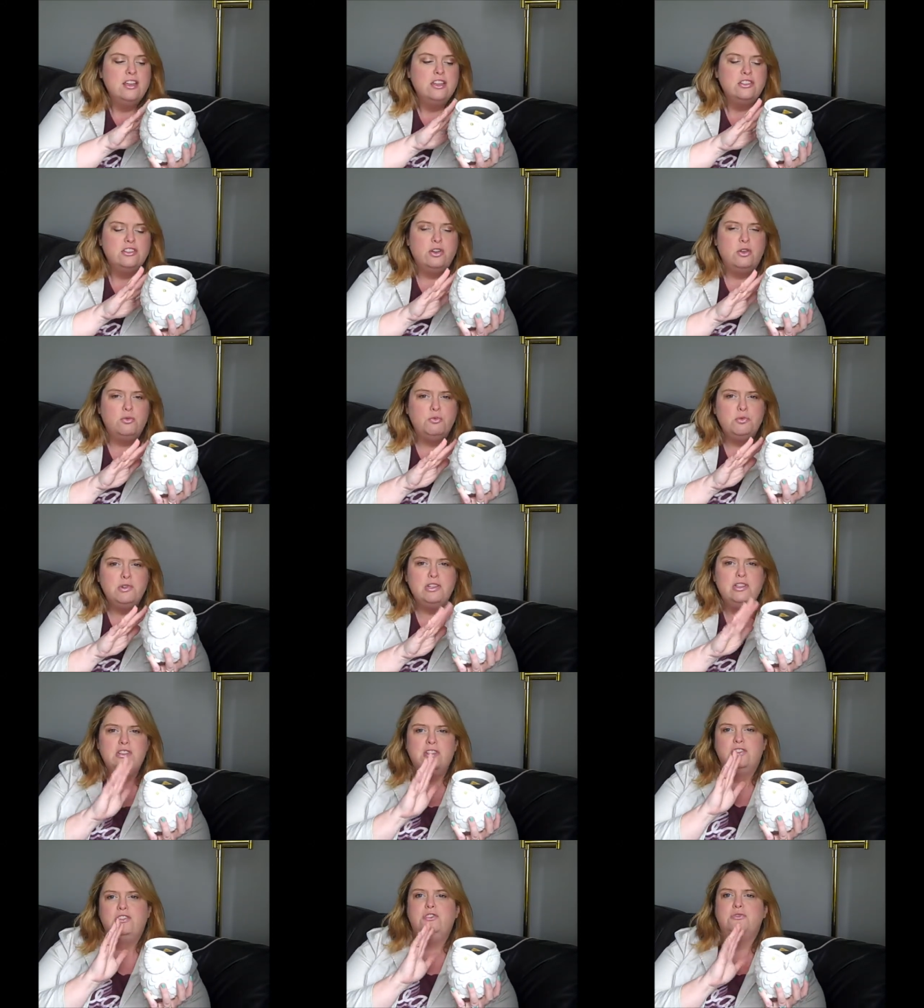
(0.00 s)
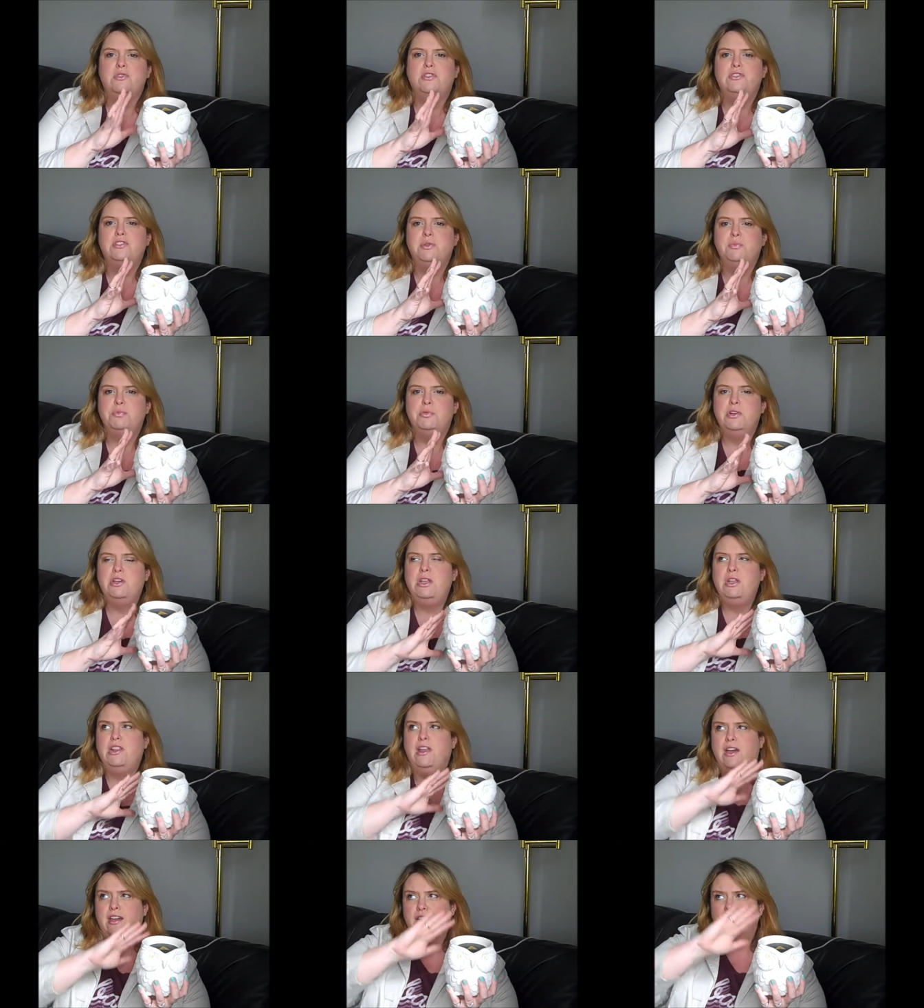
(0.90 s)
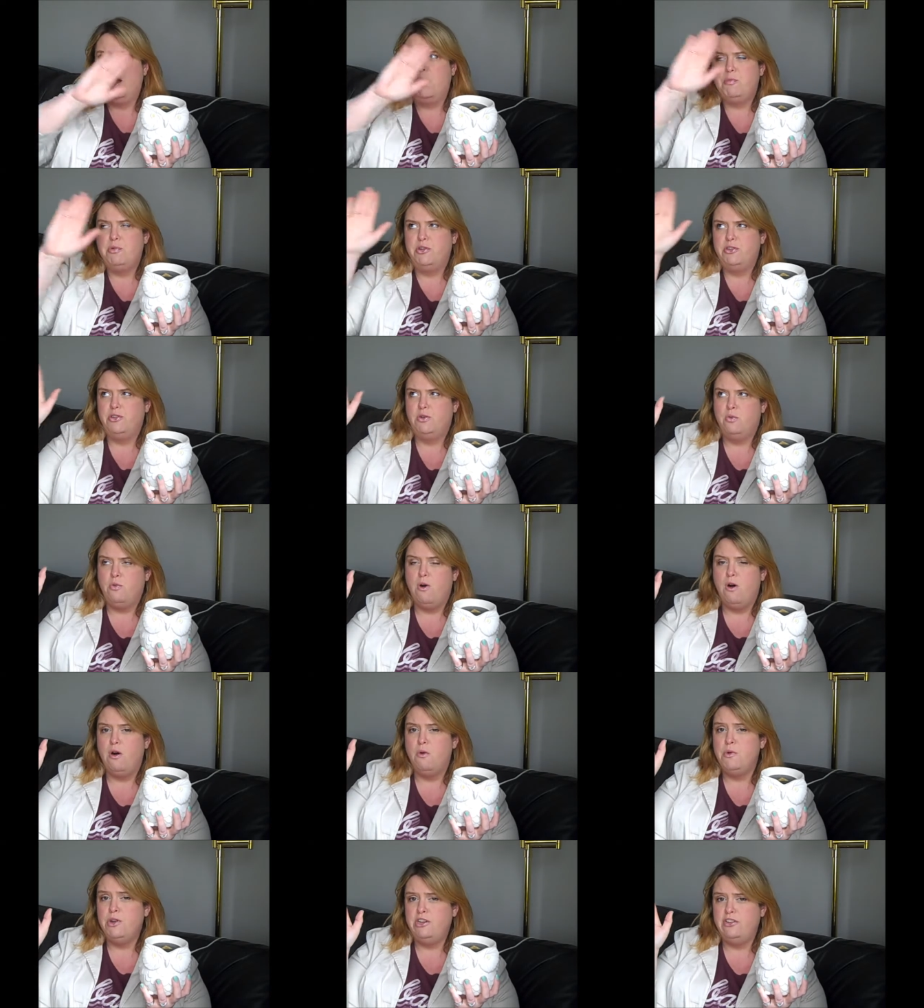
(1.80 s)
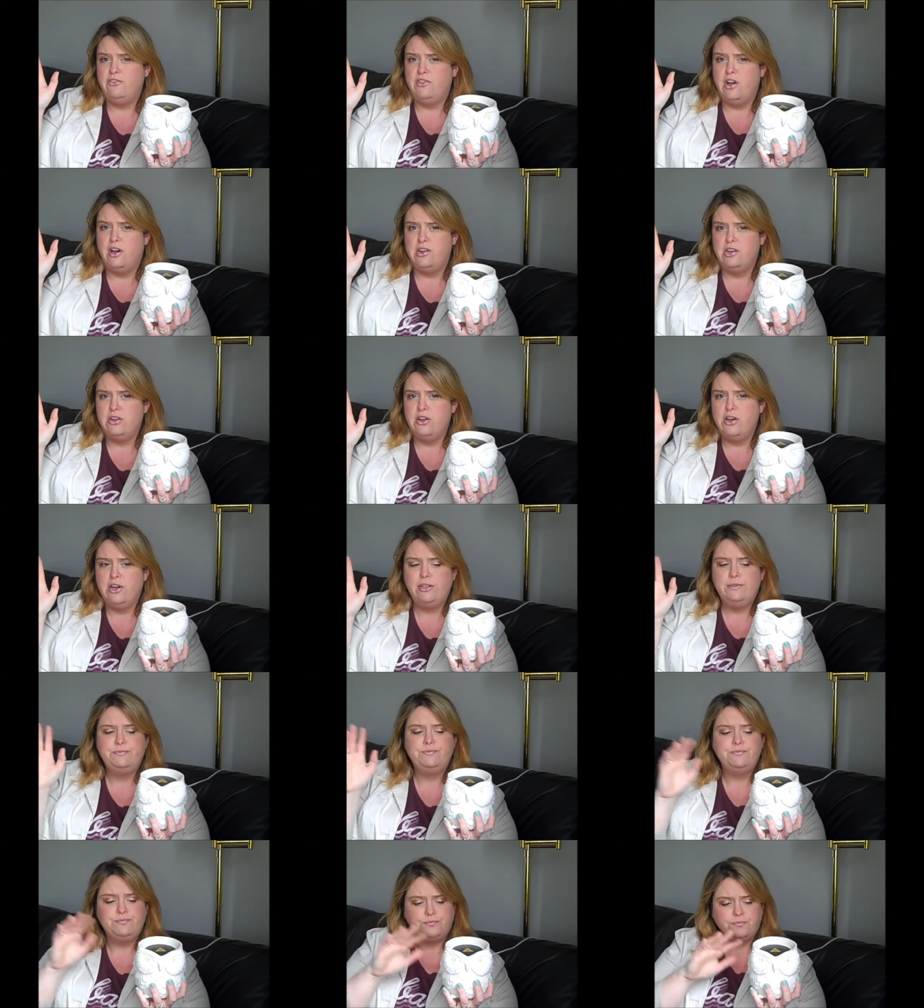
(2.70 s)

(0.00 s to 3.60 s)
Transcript: So it really does throw some pretty light up on your wall when you've got it on.